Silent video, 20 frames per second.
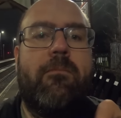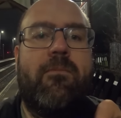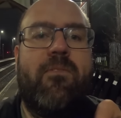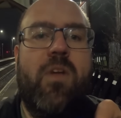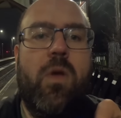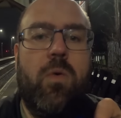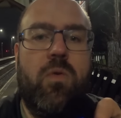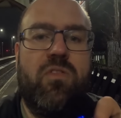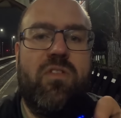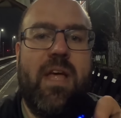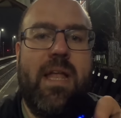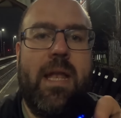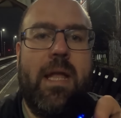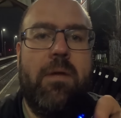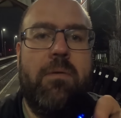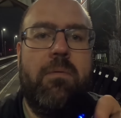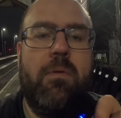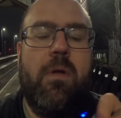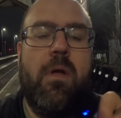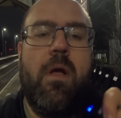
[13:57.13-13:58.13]
Fuel
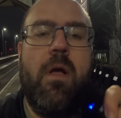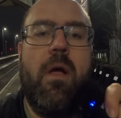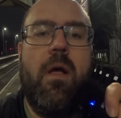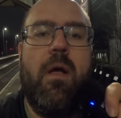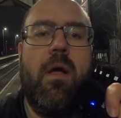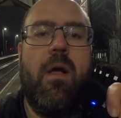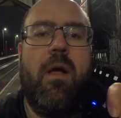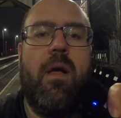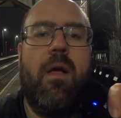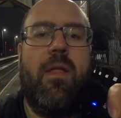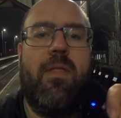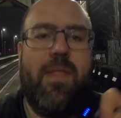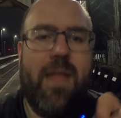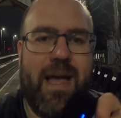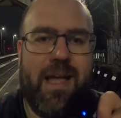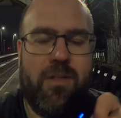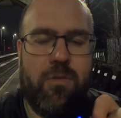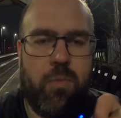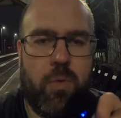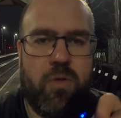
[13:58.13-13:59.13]
Centre.
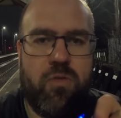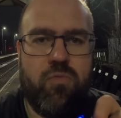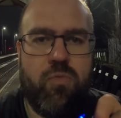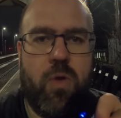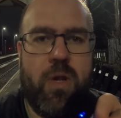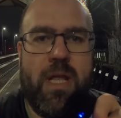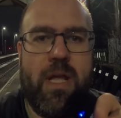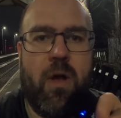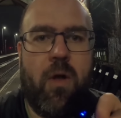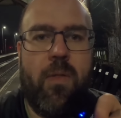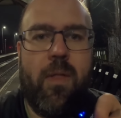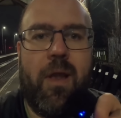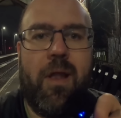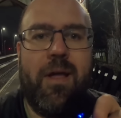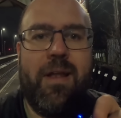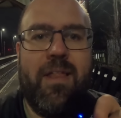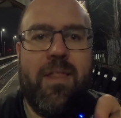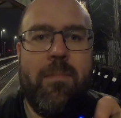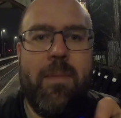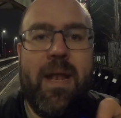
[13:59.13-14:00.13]
That is what's running on the
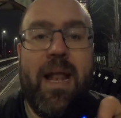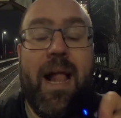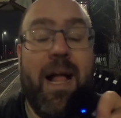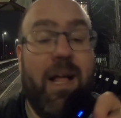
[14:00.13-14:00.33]
line at the minute.